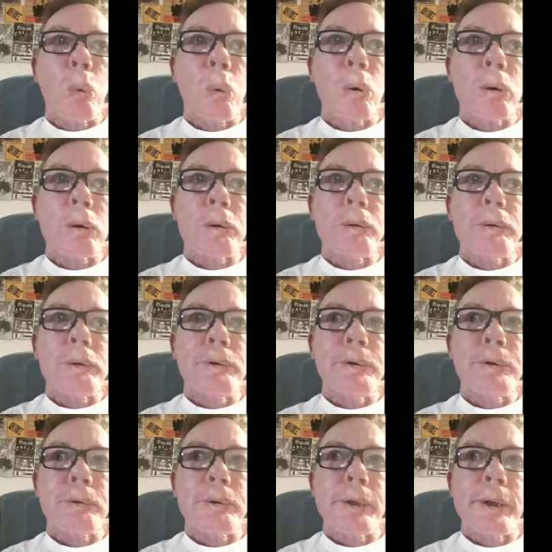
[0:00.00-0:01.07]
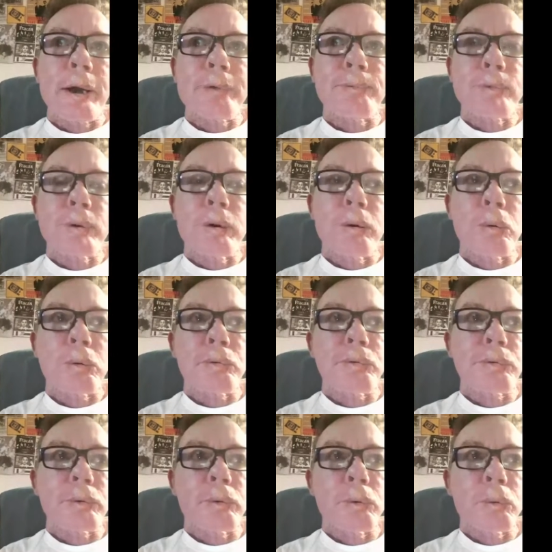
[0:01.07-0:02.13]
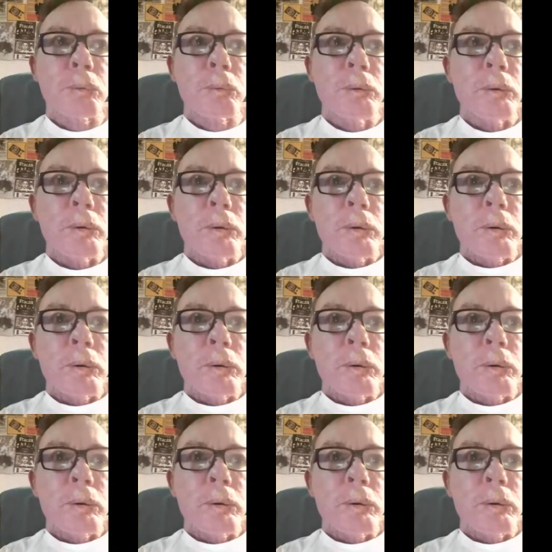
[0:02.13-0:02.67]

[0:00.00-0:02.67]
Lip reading: Court a year and a half ago or so,